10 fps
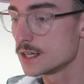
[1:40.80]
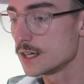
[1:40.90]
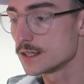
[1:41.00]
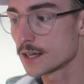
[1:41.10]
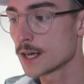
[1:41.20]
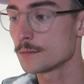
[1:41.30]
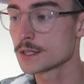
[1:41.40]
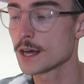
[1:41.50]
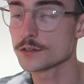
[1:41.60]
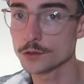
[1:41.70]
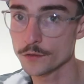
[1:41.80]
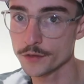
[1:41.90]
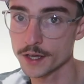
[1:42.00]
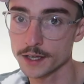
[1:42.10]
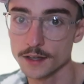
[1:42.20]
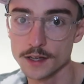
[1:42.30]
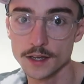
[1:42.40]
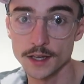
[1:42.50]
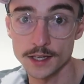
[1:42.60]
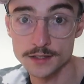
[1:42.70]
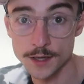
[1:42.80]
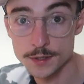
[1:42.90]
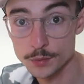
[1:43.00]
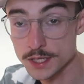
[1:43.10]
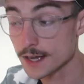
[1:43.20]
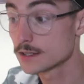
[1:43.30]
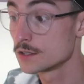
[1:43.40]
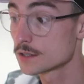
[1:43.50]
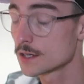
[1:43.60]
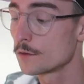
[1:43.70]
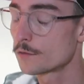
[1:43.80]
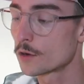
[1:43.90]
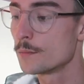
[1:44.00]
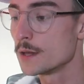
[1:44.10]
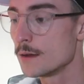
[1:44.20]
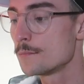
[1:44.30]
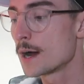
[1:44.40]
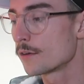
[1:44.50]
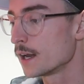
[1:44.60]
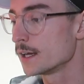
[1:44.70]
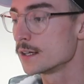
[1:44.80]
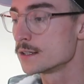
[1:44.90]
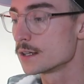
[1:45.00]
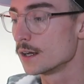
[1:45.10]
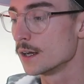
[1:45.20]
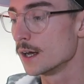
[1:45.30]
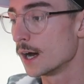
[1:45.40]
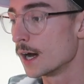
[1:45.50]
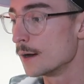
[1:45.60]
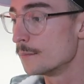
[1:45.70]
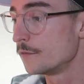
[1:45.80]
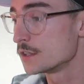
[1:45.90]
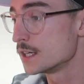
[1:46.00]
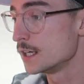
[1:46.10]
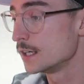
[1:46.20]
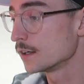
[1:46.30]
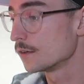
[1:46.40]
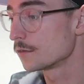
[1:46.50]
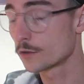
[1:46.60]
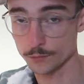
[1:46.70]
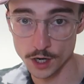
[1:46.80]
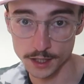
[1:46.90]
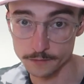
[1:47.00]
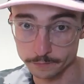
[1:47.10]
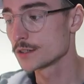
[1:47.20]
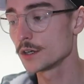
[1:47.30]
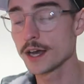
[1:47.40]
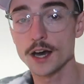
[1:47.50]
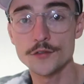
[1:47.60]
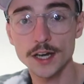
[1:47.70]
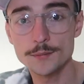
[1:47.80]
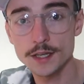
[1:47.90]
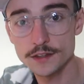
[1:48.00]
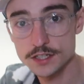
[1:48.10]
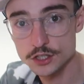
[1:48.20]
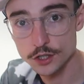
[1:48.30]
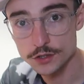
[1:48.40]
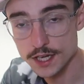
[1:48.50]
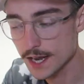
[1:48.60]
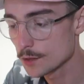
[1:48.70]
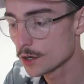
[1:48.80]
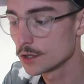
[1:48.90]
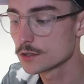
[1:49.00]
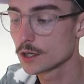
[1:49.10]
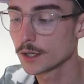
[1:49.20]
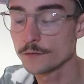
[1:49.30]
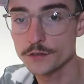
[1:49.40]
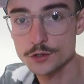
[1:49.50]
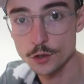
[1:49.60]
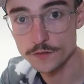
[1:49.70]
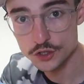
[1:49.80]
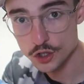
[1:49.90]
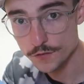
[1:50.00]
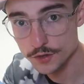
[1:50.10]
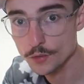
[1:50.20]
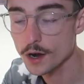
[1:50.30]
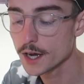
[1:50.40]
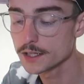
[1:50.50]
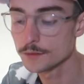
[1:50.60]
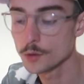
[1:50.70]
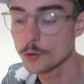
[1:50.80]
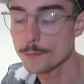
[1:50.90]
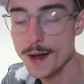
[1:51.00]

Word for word: knees, hips, that sort of thing in terms of protecting yourself from the impact related um, fatigue from running. So yeah, I'd recommend this shoe to anyone who's looking for sort of a softer ride, a more